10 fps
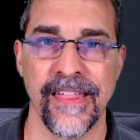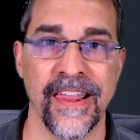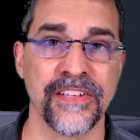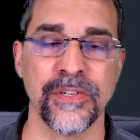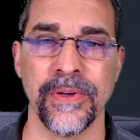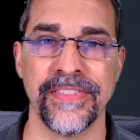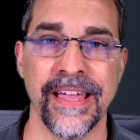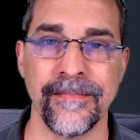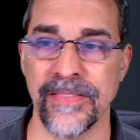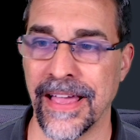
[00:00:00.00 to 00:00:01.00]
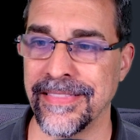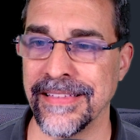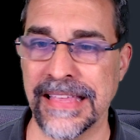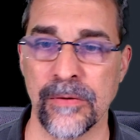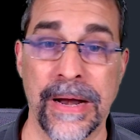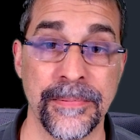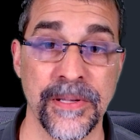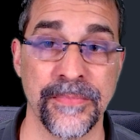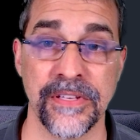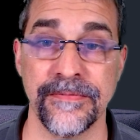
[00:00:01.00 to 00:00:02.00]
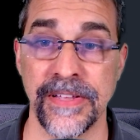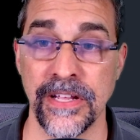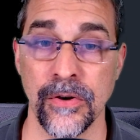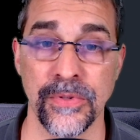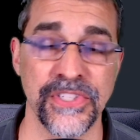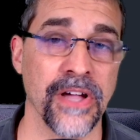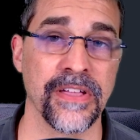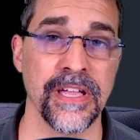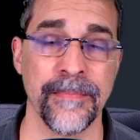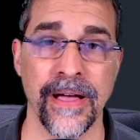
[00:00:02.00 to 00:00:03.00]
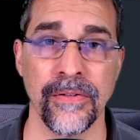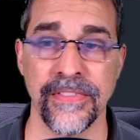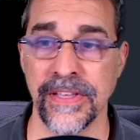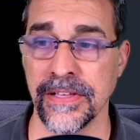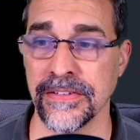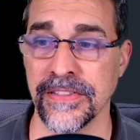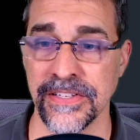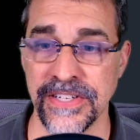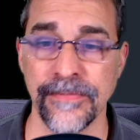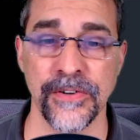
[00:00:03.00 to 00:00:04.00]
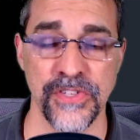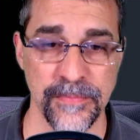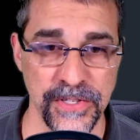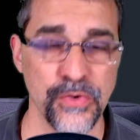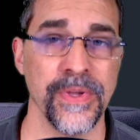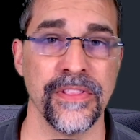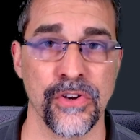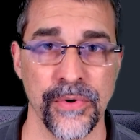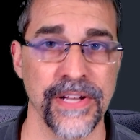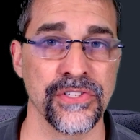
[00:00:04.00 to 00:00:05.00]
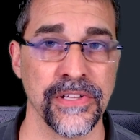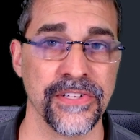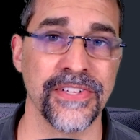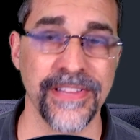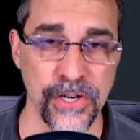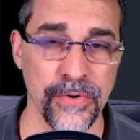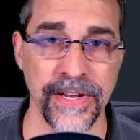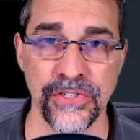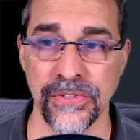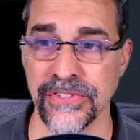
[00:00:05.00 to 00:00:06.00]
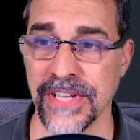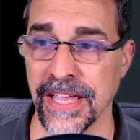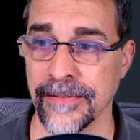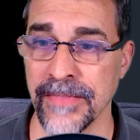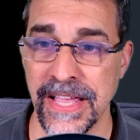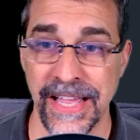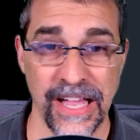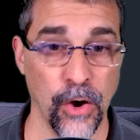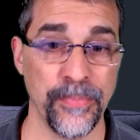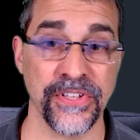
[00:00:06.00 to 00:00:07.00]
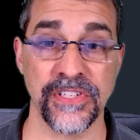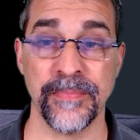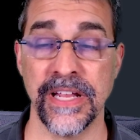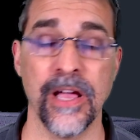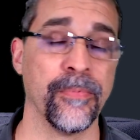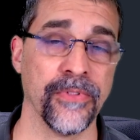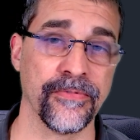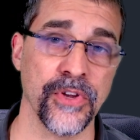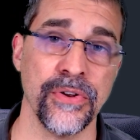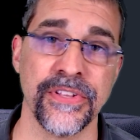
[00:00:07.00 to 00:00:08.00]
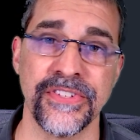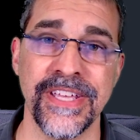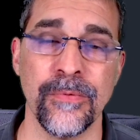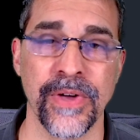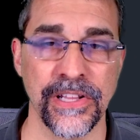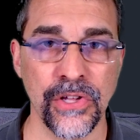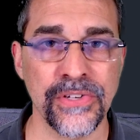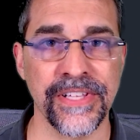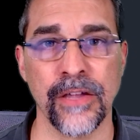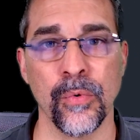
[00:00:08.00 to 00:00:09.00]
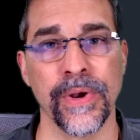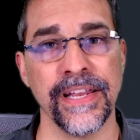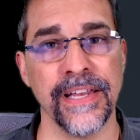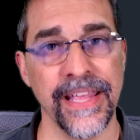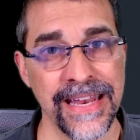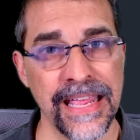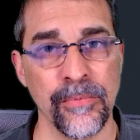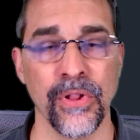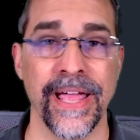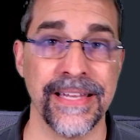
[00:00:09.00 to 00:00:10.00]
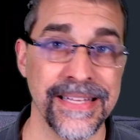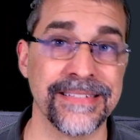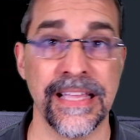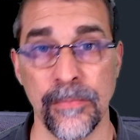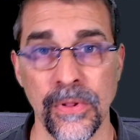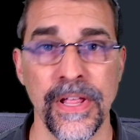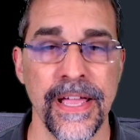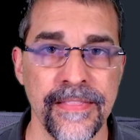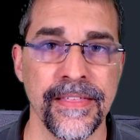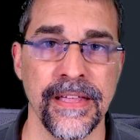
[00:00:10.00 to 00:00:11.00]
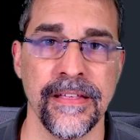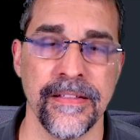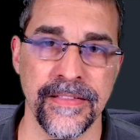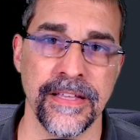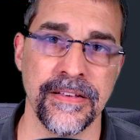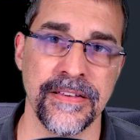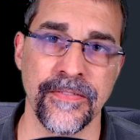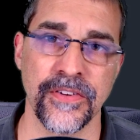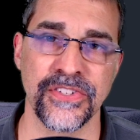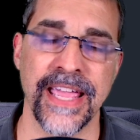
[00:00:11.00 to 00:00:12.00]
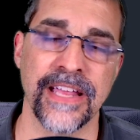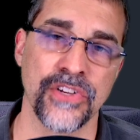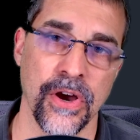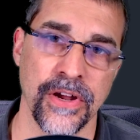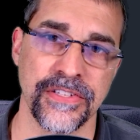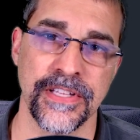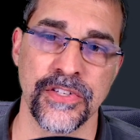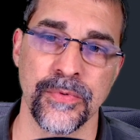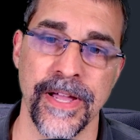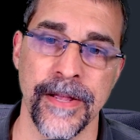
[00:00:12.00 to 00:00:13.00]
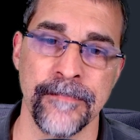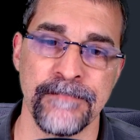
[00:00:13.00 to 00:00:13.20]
And so with that, I think that wraps up this video talking about the differences between the credential-less and the credentialed scan. I hope this has been helpful for you to see what it looks like when I enable and disable the different scan targets in this way.